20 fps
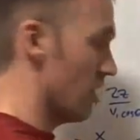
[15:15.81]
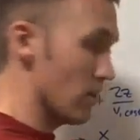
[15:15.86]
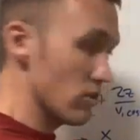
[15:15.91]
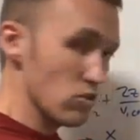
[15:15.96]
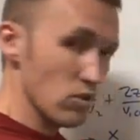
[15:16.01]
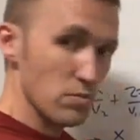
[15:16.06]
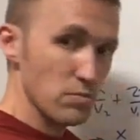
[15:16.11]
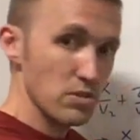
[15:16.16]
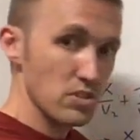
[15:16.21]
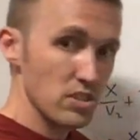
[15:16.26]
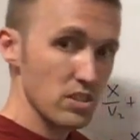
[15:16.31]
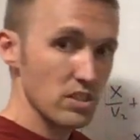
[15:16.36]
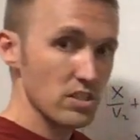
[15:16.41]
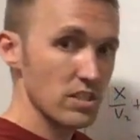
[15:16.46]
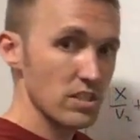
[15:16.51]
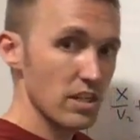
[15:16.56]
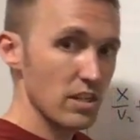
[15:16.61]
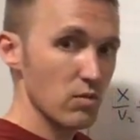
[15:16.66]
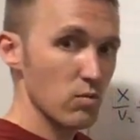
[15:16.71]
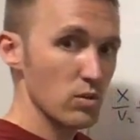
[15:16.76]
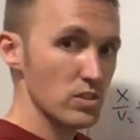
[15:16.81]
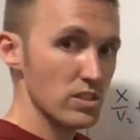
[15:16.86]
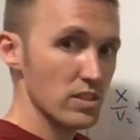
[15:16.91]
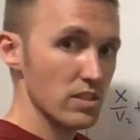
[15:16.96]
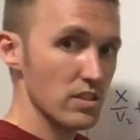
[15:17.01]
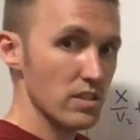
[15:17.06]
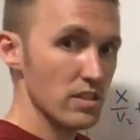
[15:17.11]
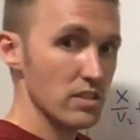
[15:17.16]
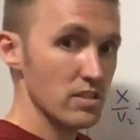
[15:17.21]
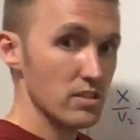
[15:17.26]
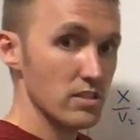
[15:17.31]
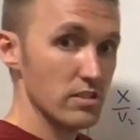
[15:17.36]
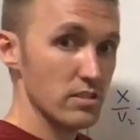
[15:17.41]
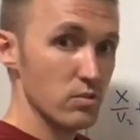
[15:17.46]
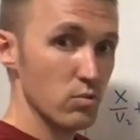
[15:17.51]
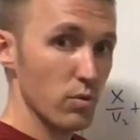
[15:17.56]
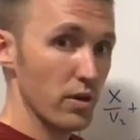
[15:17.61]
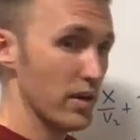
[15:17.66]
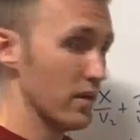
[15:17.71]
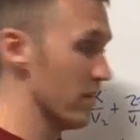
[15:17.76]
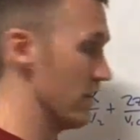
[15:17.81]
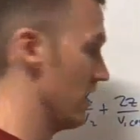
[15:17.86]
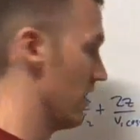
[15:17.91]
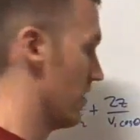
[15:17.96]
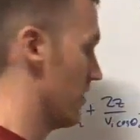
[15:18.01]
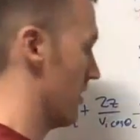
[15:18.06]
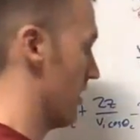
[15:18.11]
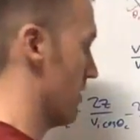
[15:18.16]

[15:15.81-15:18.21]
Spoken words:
So I'm just going to take what's in this square here